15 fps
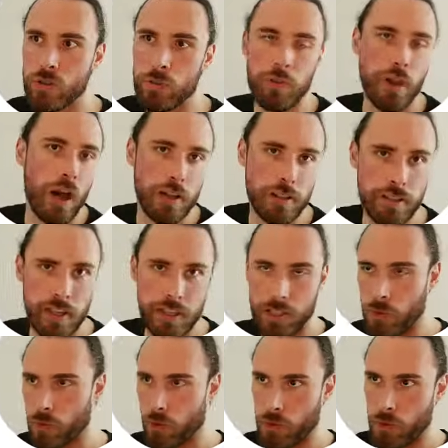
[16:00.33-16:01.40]
blocks as
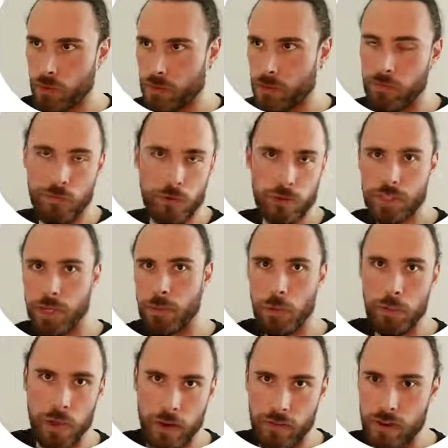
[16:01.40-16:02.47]
you work with them. For example,
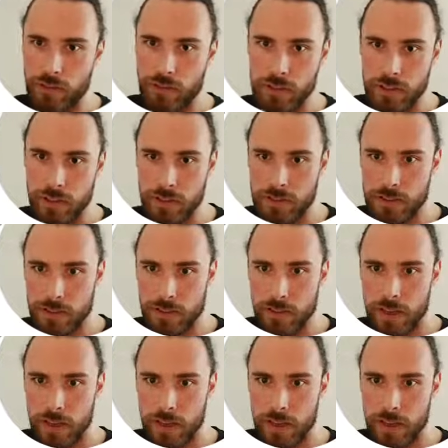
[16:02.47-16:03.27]
block references.